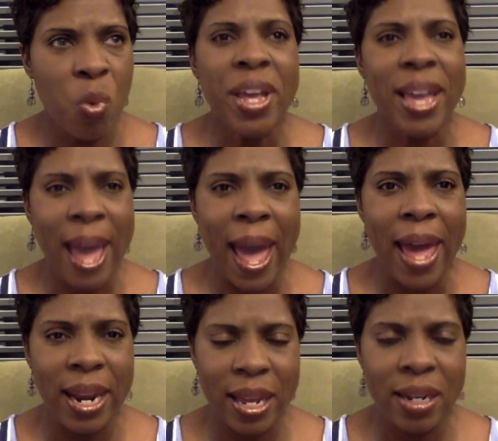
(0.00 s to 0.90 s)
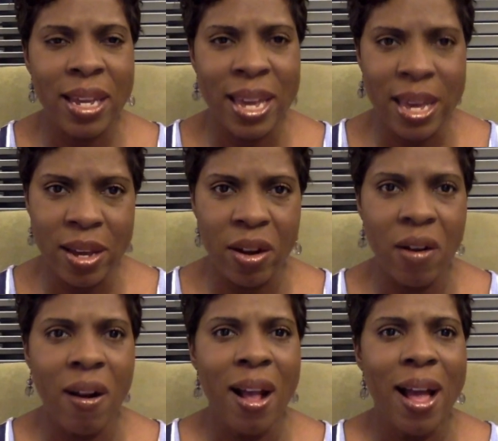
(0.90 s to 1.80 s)
we had it
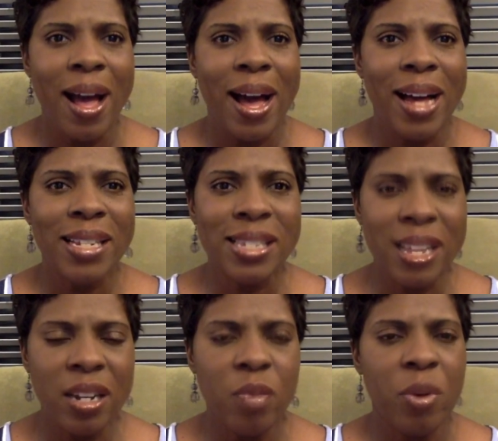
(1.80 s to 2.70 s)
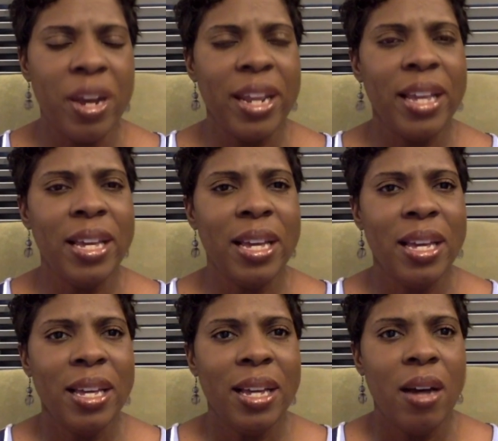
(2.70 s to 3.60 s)
here celebrating
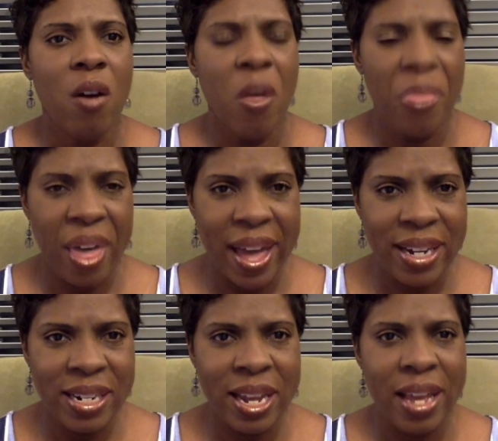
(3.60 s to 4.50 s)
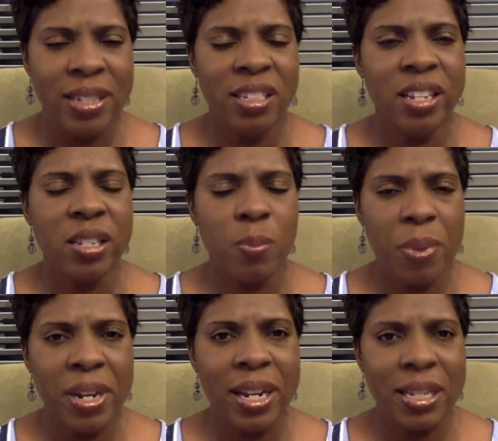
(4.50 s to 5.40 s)
on that day, just
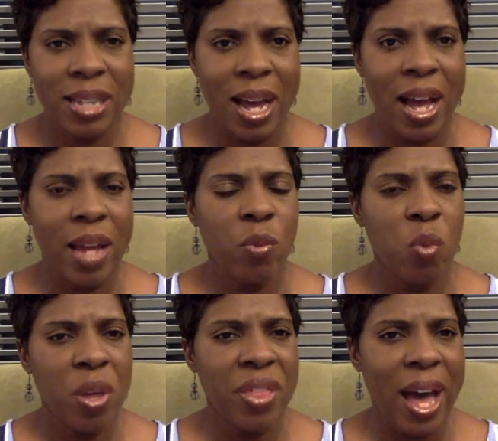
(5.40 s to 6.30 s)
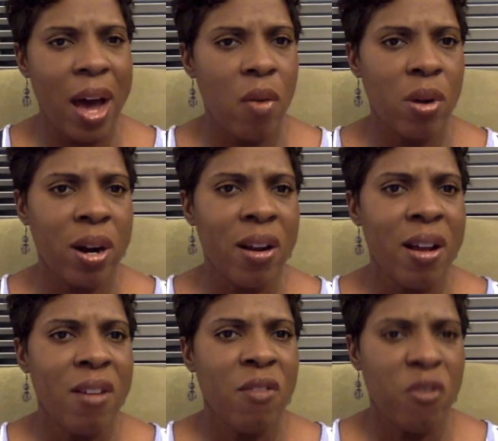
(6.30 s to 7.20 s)
spending time with our
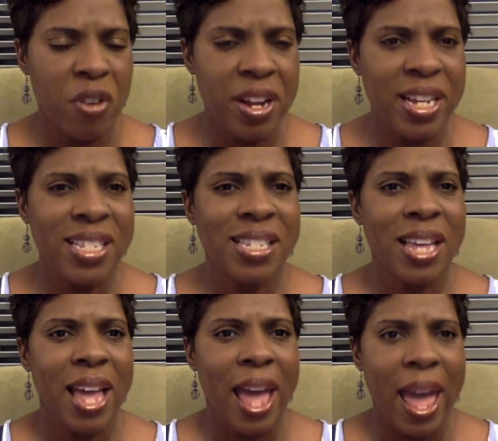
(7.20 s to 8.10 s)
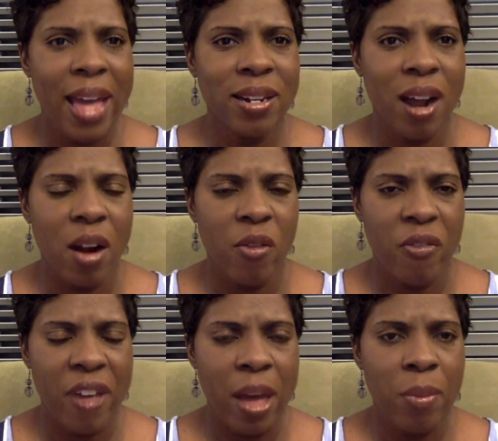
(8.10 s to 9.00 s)
friends and our
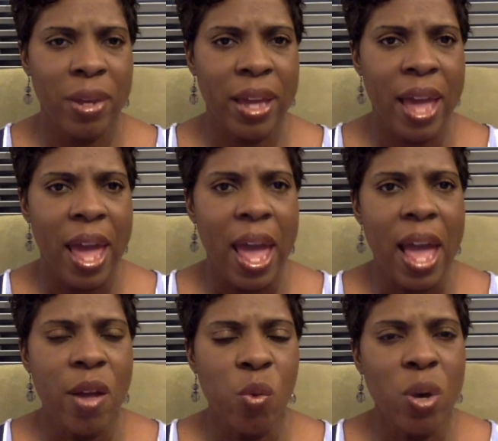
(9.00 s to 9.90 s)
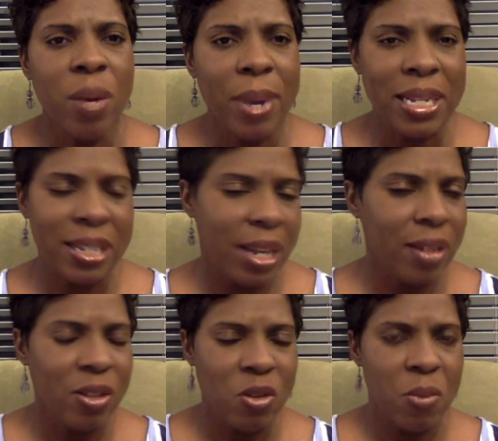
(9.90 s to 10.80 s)
family. And what am I
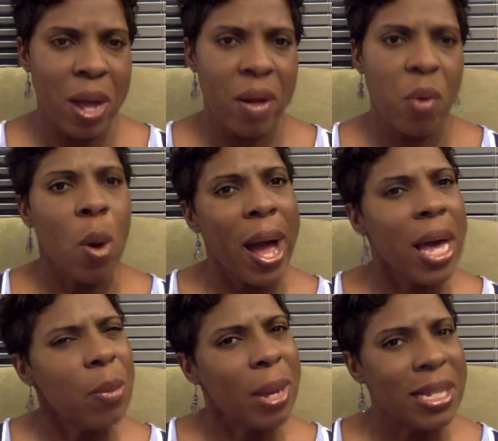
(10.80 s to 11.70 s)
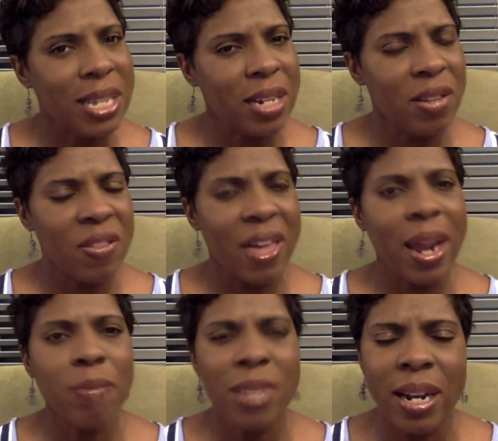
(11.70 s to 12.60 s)
telling you about? Why am I telling you that?
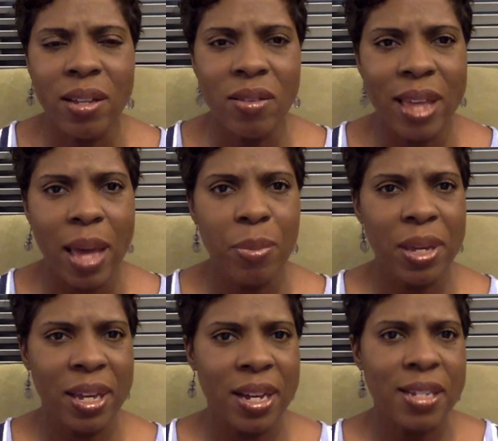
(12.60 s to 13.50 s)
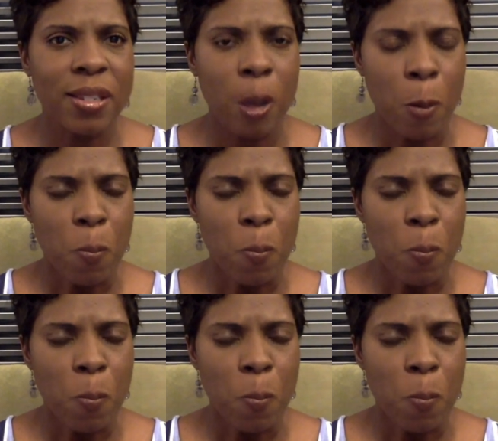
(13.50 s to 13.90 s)
I'm telling you that because